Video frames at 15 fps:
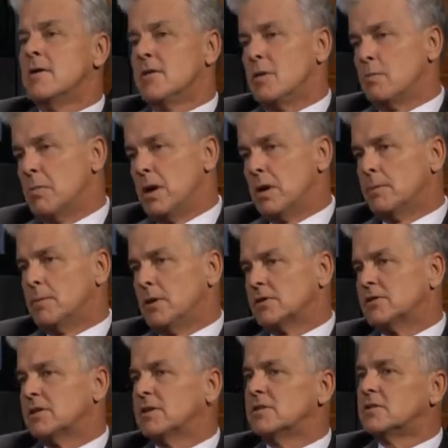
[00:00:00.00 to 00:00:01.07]
The
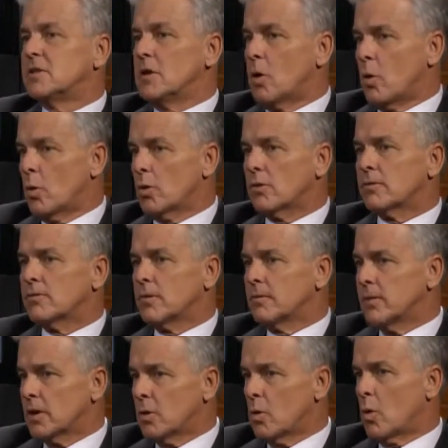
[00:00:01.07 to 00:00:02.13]
mittimus is the order from
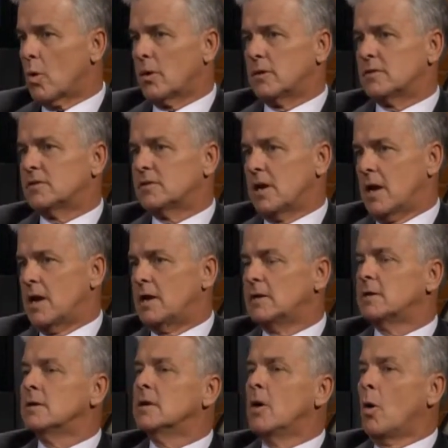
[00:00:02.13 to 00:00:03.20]
the court
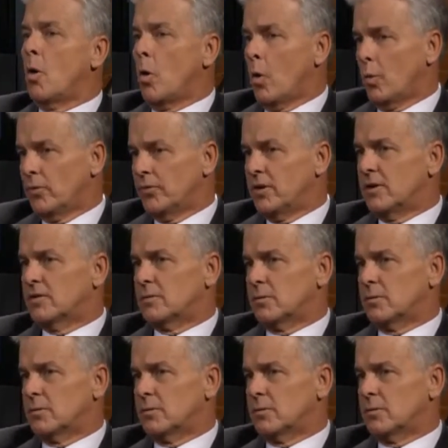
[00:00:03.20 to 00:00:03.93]
saying, hold this